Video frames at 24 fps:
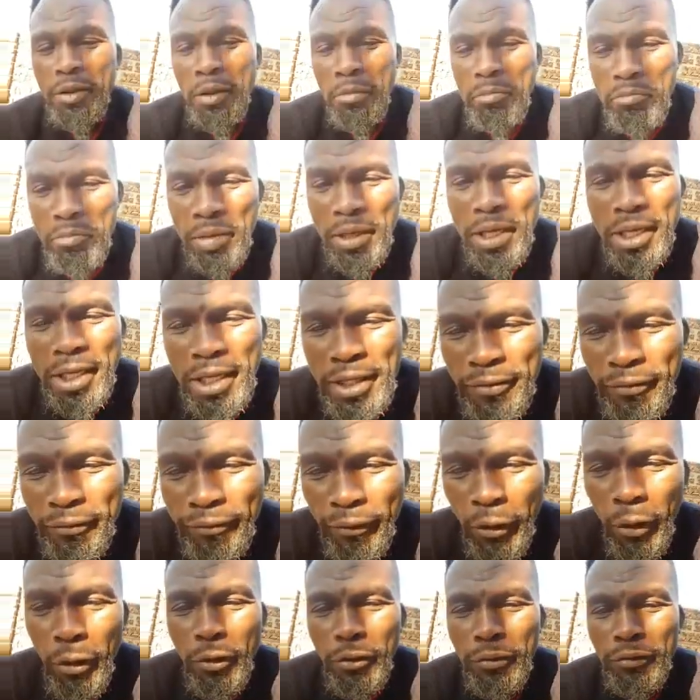be
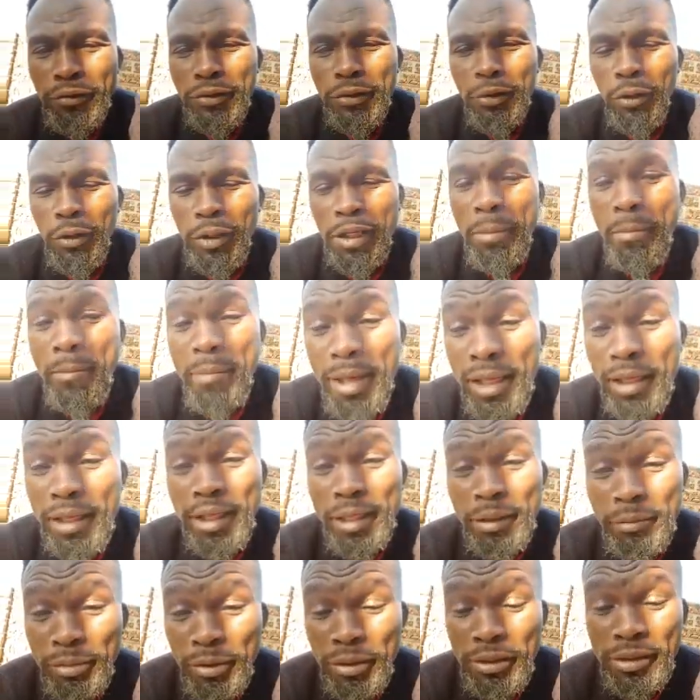involved on American
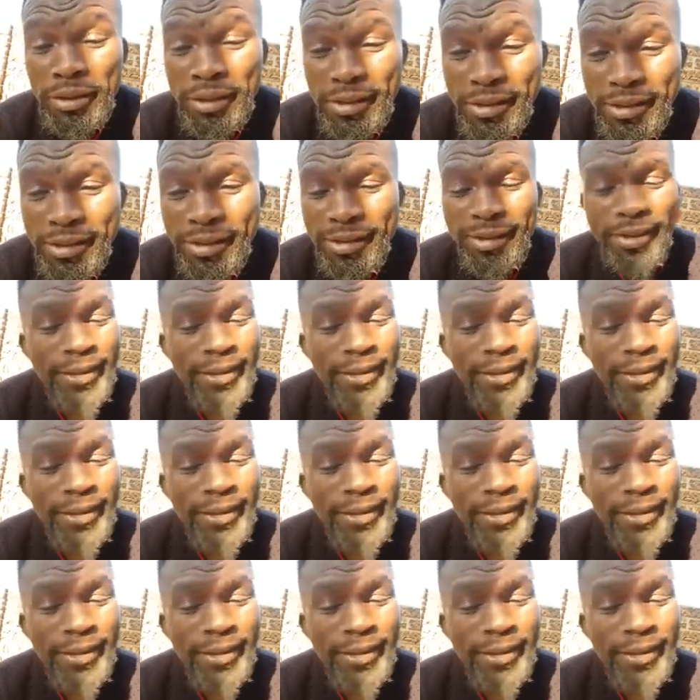politics?